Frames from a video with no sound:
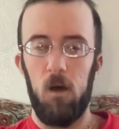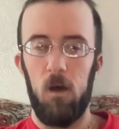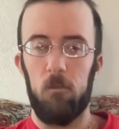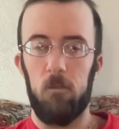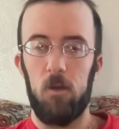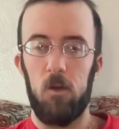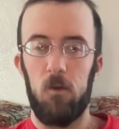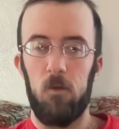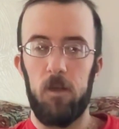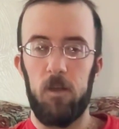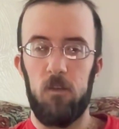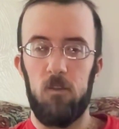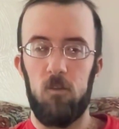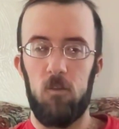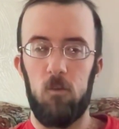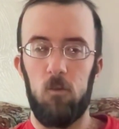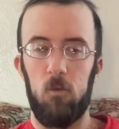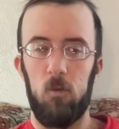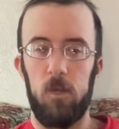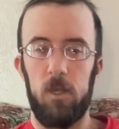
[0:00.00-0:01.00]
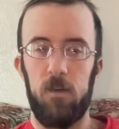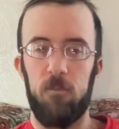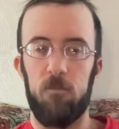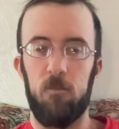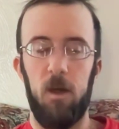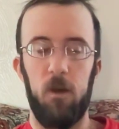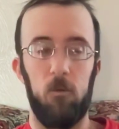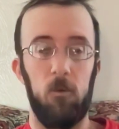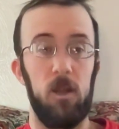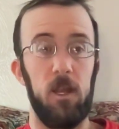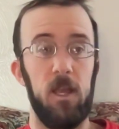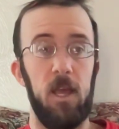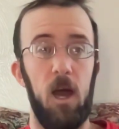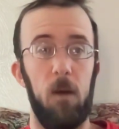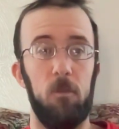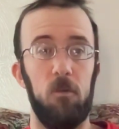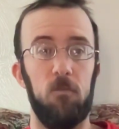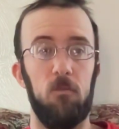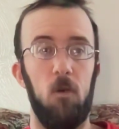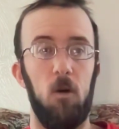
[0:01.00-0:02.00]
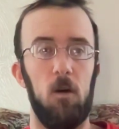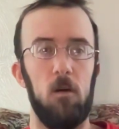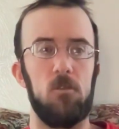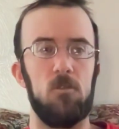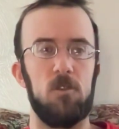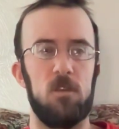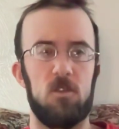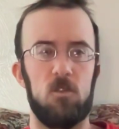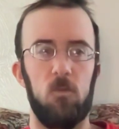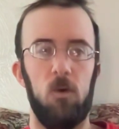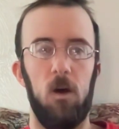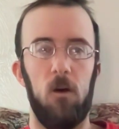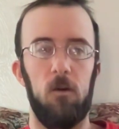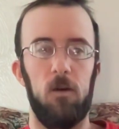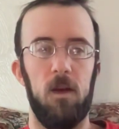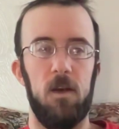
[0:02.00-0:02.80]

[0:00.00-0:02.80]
I'm going to give my recap of March as well